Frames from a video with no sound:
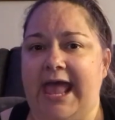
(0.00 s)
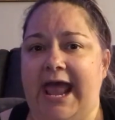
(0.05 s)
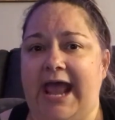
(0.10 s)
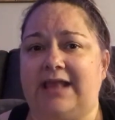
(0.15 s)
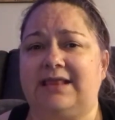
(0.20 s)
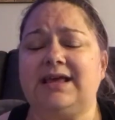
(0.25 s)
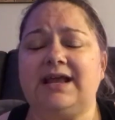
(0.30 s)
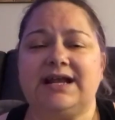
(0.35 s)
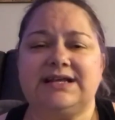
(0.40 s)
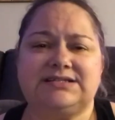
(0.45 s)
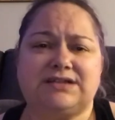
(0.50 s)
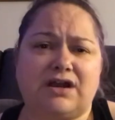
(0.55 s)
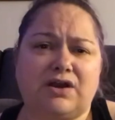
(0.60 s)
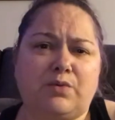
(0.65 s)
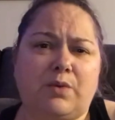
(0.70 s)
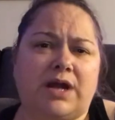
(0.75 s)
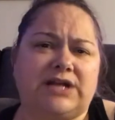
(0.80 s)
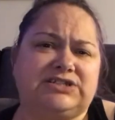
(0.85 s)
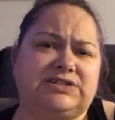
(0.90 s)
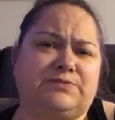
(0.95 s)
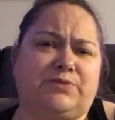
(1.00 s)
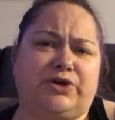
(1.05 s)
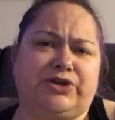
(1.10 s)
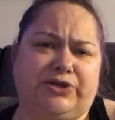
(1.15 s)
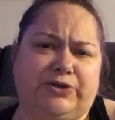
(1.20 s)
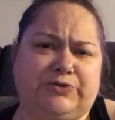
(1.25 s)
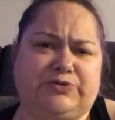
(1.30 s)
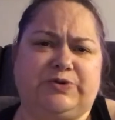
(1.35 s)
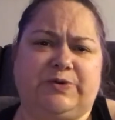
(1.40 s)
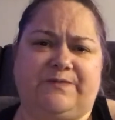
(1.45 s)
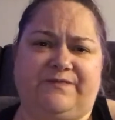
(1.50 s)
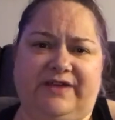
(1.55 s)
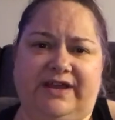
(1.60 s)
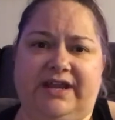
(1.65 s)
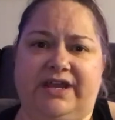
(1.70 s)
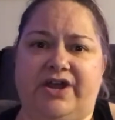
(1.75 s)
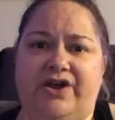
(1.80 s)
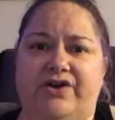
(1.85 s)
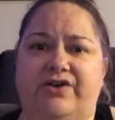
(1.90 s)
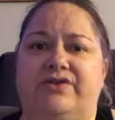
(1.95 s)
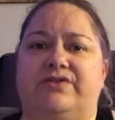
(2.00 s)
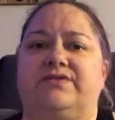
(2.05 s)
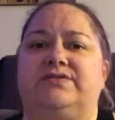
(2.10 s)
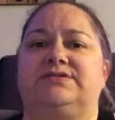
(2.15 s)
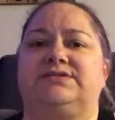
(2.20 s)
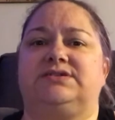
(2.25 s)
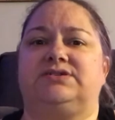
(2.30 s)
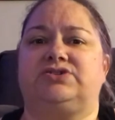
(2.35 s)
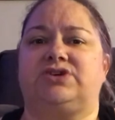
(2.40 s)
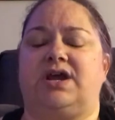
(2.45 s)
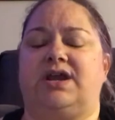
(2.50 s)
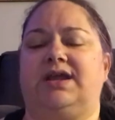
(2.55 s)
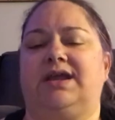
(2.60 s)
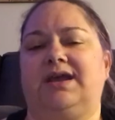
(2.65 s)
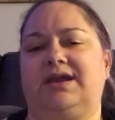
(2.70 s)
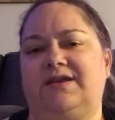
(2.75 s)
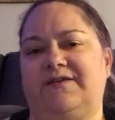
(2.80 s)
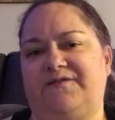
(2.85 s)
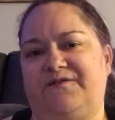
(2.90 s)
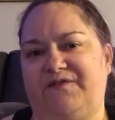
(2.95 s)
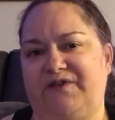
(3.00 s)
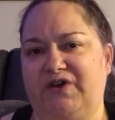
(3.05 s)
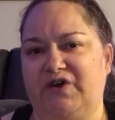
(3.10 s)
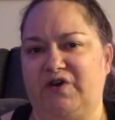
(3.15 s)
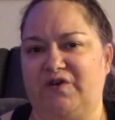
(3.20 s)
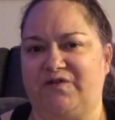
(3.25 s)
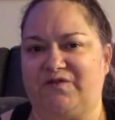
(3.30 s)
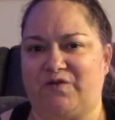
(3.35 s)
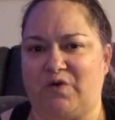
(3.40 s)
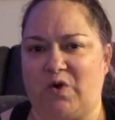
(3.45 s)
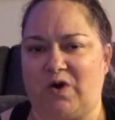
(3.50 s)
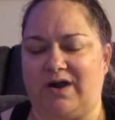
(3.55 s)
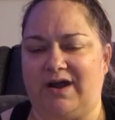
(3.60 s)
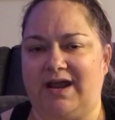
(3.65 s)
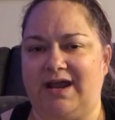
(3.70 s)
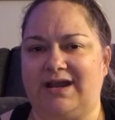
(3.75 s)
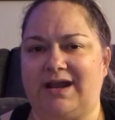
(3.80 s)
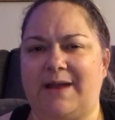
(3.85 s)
And then I started watching more YouTube videos and trying to get in a feel for it.